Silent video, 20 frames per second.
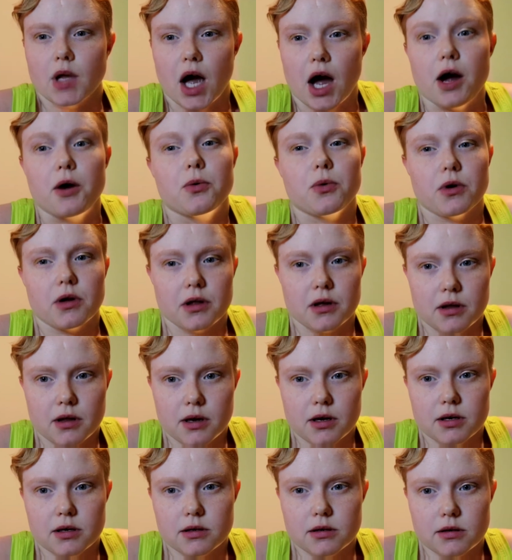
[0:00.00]
I really
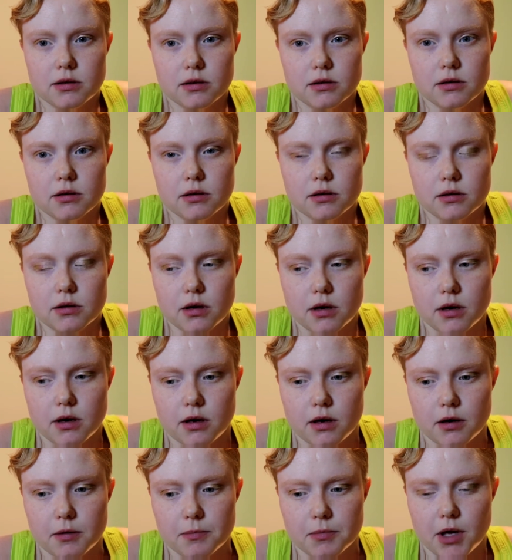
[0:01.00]
like
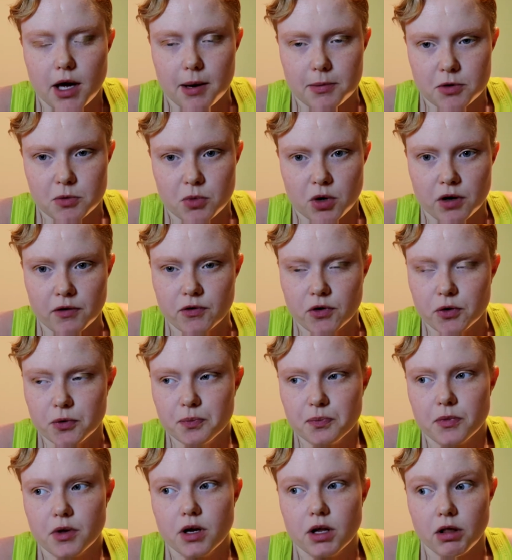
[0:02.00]
Captain Marvel
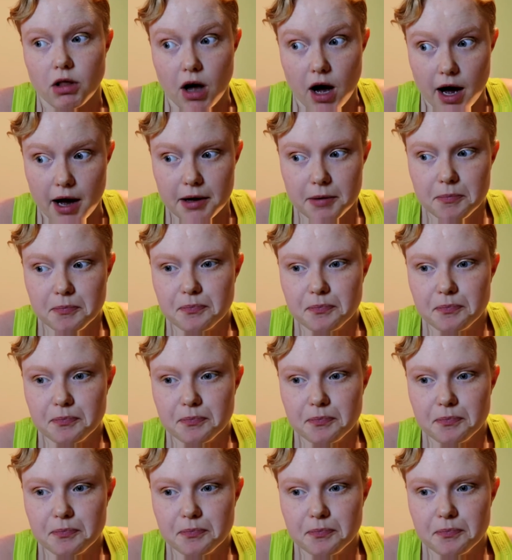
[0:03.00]
a lot.